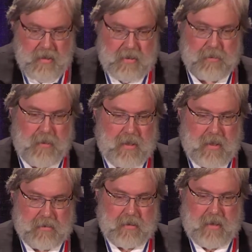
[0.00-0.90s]
is
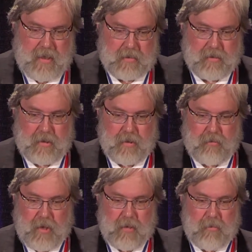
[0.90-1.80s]
because it has an
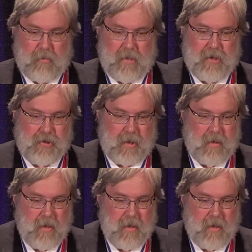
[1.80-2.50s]
incredible mission